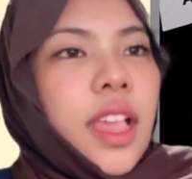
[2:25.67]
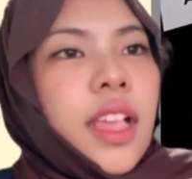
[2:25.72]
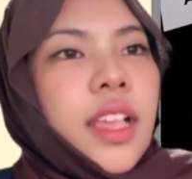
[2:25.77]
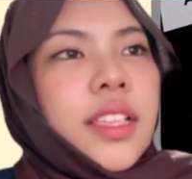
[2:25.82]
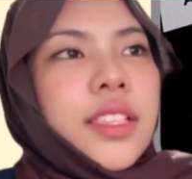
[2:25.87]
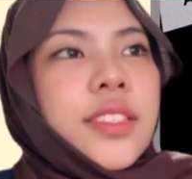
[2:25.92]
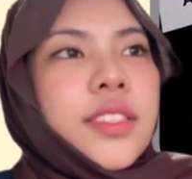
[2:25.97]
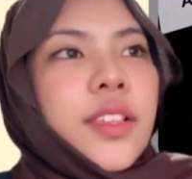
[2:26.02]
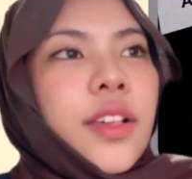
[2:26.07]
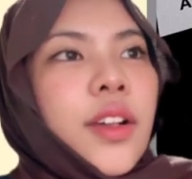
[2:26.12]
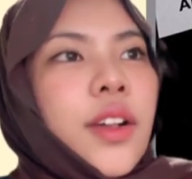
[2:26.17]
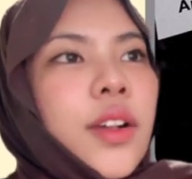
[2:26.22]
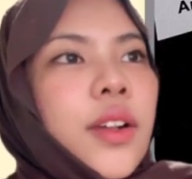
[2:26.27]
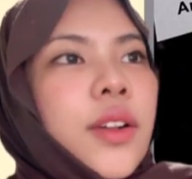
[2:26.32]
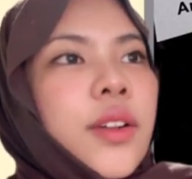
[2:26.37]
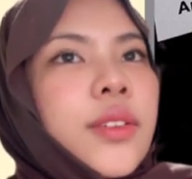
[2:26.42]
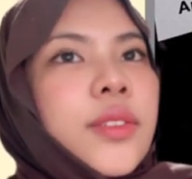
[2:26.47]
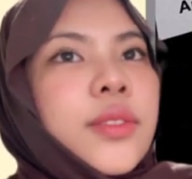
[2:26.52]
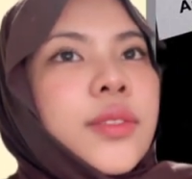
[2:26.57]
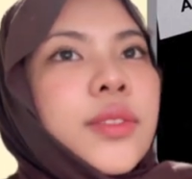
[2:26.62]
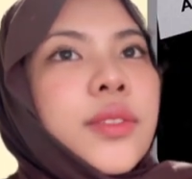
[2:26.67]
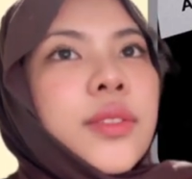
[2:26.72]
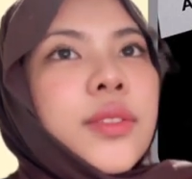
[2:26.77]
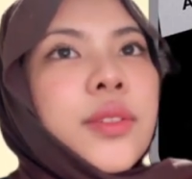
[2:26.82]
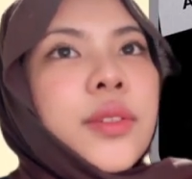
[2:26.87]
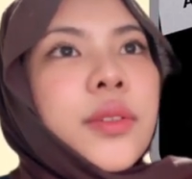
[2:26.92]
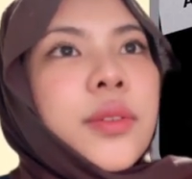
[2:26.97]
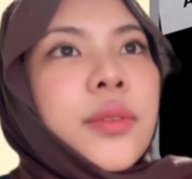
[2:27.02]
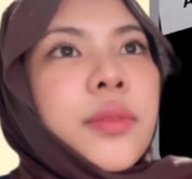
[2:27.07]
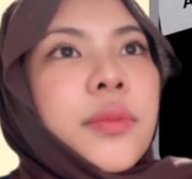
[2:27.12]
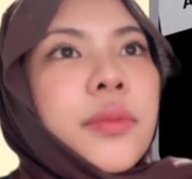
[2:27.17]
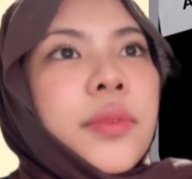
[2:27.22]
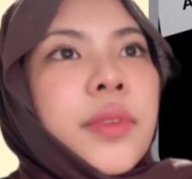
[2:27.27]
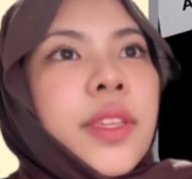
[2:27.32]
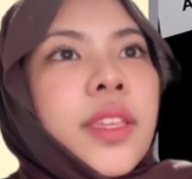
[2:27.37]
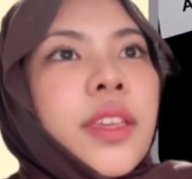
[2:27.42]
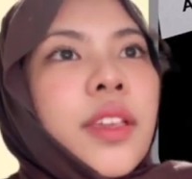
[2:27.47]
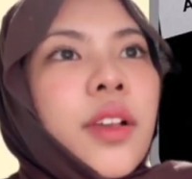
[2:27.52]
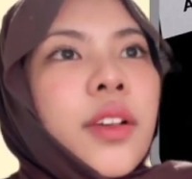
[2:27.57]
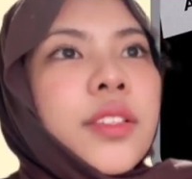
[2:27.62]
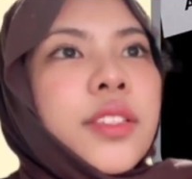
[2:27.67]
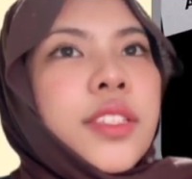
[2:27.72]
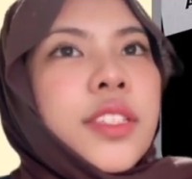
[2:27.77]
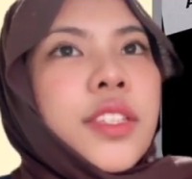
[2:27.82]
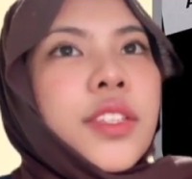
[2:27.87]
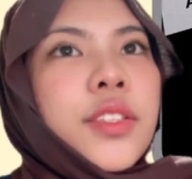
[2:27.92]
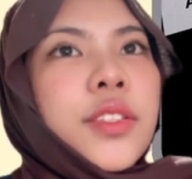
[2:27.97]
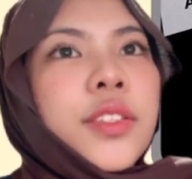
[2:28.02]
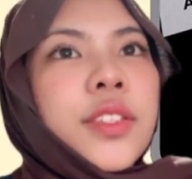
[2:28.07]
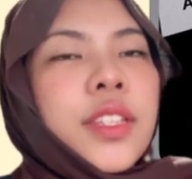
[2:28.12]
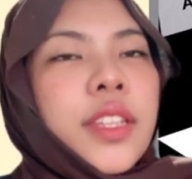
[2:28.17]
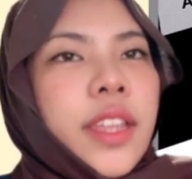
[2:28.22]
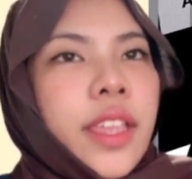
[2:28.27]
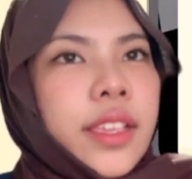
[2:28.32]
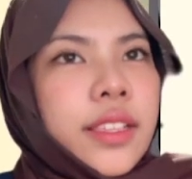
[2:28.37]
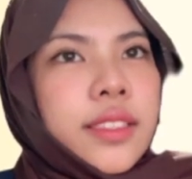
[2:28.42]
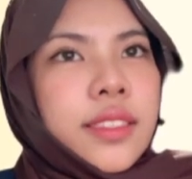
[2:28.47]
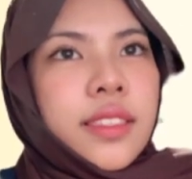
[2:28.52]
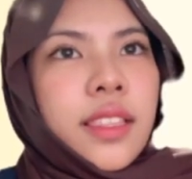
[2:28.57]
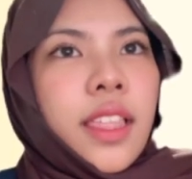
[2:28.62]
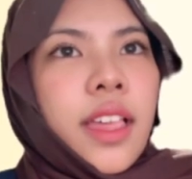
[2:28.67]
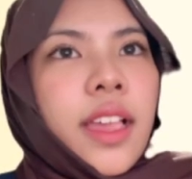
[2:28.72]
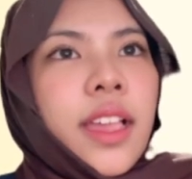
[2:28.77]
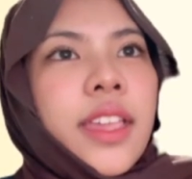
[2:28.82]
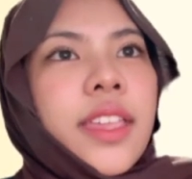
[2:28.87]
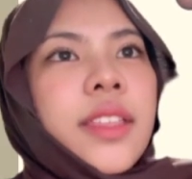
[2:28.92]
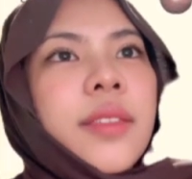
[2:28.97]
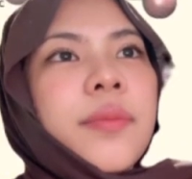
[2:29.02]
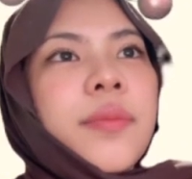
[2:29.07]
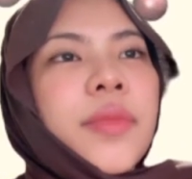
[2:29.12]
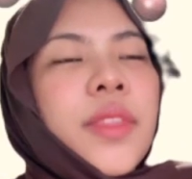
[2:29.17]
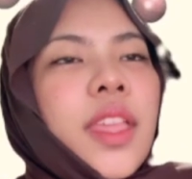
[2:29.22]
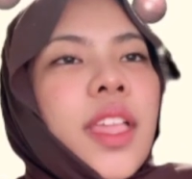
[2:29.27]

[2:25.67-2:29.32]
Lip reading: So we continue to the next slide.